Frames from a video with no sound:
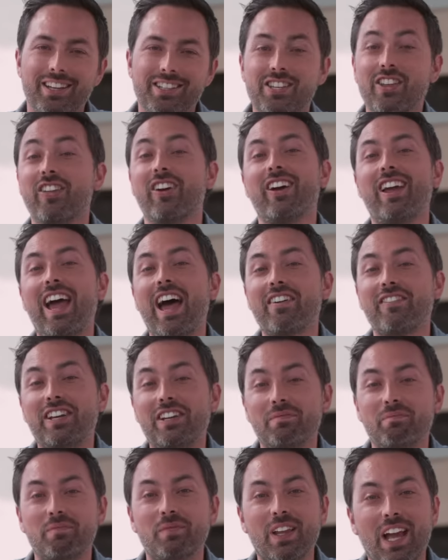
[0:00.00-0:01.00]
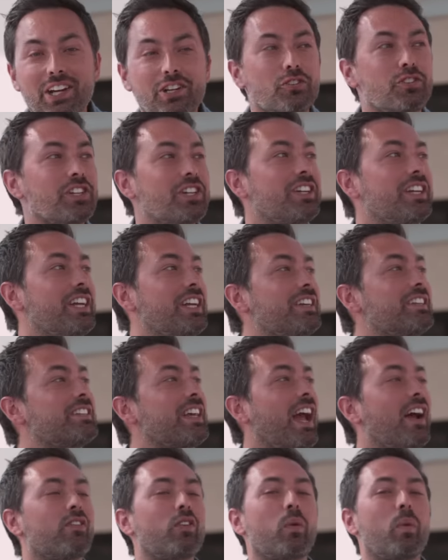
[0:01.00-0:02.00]
So there you have it. Nitrogen
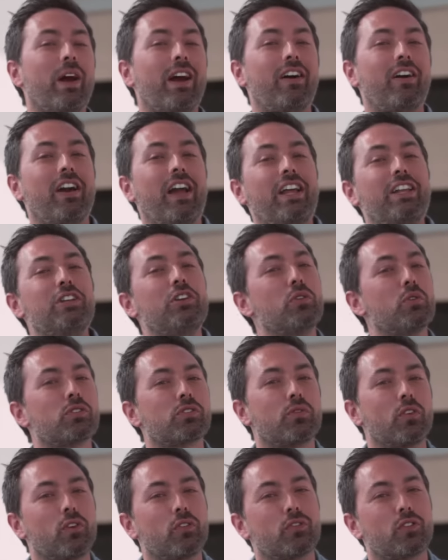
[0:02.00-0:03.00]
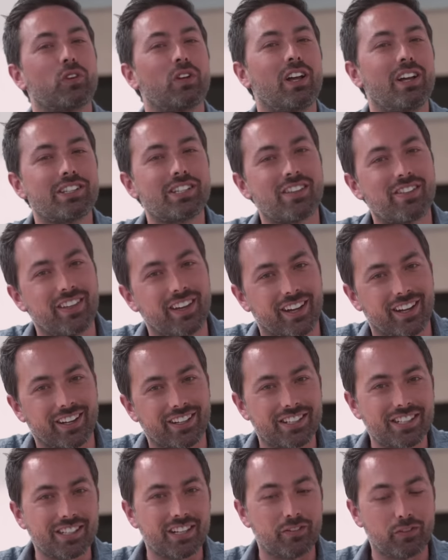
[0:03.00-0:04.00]
is everywhere and useful for lots of
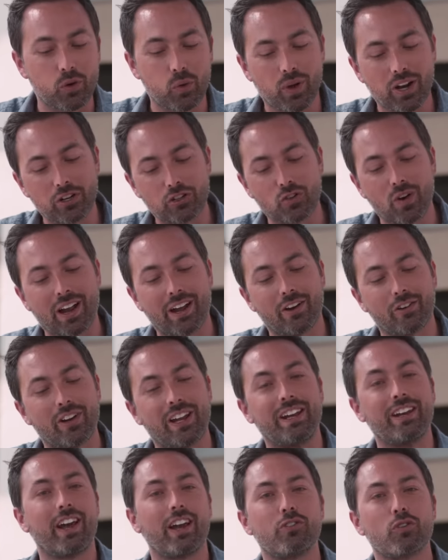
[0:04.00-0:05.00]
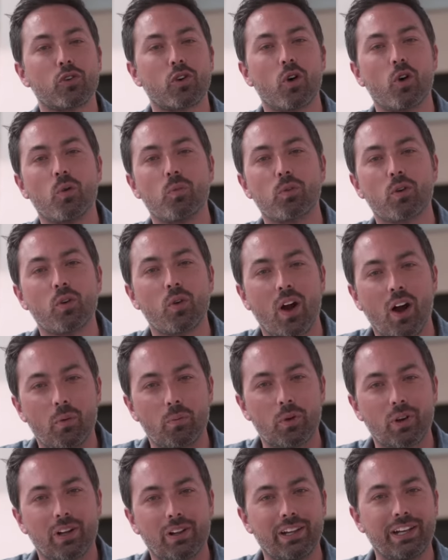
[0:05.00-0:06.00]
things. If you want to try out a nitro cold brew, I'll
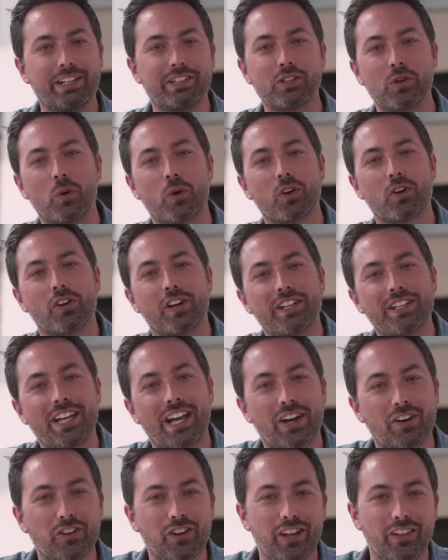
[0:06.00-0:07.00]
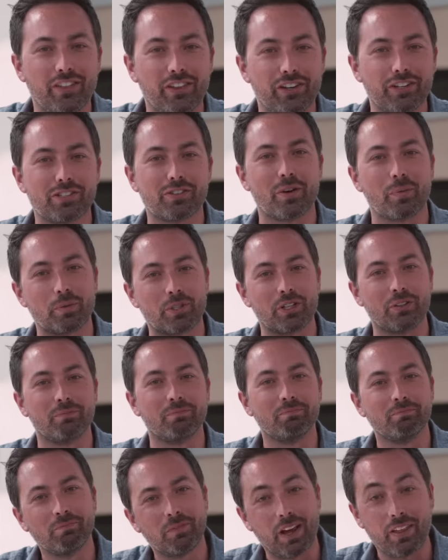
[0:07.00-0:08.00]
put a link to order it down in the description.
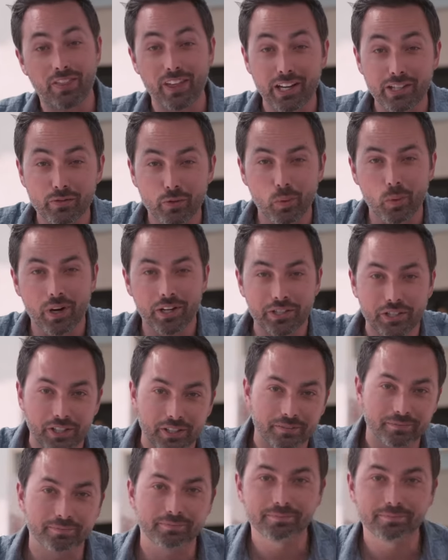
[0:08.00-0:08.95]
And thanks for watching.